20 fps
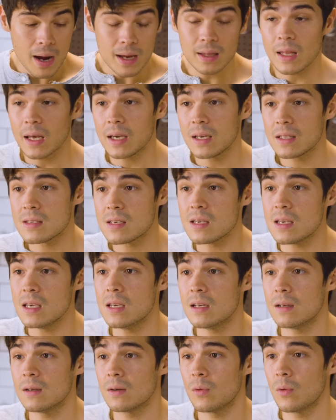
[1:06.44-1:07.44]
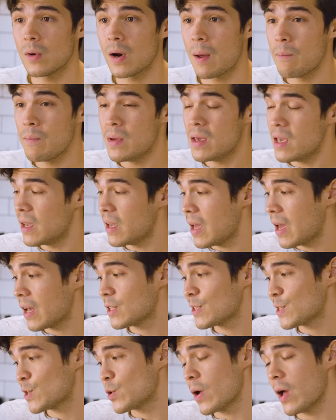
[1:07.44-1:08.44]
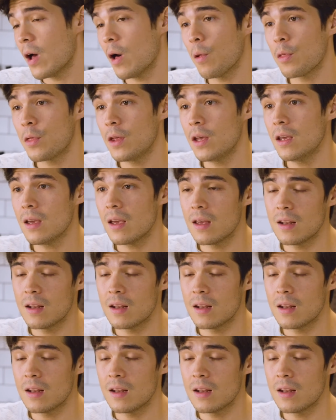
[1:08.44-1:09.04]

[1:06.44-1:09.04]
I like to eat when I'm being extra healthy,